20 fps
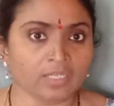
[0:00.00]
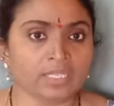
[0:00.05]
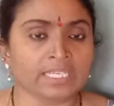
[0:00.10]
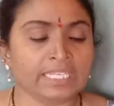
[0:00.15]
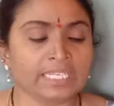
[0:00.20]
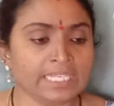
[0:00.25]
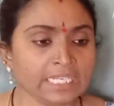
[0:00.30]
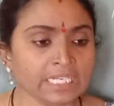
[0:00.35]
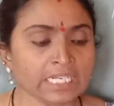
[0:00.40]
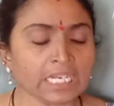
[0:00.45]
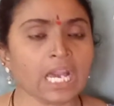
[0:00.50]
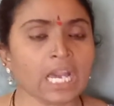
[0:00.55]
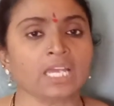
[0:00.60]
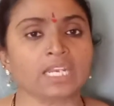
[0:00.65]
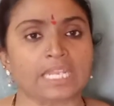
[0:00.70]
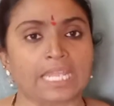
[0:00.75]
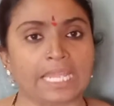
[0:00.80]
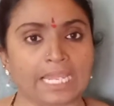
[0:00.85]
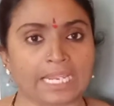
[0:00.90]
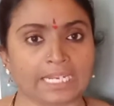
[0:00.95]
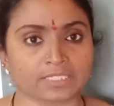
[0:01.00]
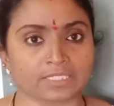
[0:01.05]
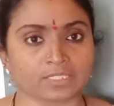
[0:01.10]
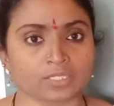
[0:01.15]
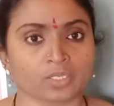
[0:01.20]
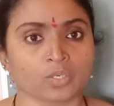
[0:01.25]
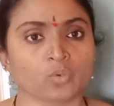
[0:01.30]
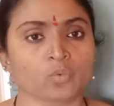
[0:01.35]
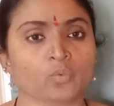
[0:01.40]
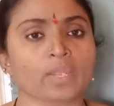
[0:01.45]
In our earth,
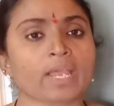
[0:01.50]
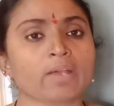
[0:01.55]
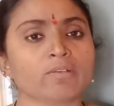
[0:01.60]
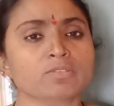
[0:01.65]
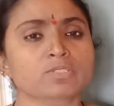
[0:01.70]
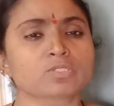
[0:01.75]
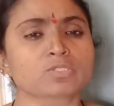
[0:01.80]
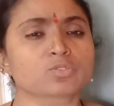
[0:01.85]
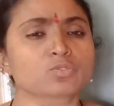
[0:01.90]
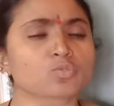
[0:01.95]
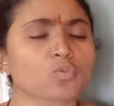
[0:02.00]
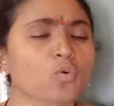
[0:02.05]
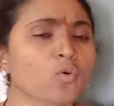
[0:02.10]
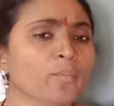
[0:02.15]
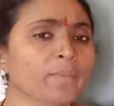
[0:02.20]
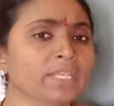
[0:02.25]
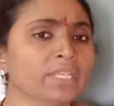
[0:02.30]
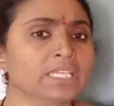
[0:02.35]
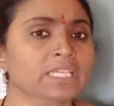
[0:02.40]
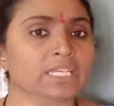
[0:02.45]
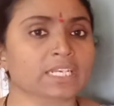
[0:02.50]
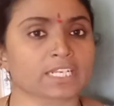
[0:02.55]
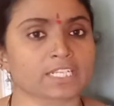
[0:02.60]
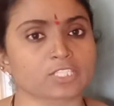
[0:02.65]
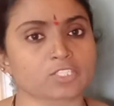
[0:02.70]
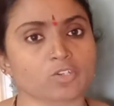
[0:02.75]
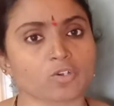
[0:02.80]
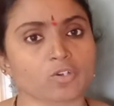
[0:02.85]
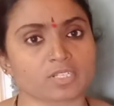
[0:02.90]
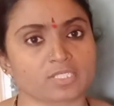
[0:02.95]
we have so many
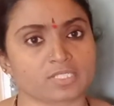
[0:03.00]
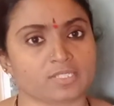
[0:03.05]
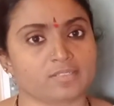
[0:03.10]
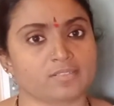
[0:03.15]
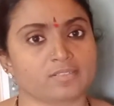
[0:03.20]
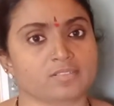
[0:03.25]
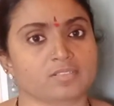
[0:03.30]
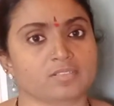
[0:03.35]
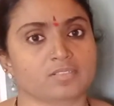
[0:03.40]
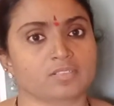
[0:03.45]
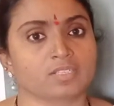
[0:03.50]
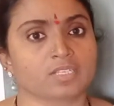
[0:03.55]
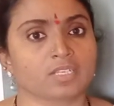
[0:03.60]
resources.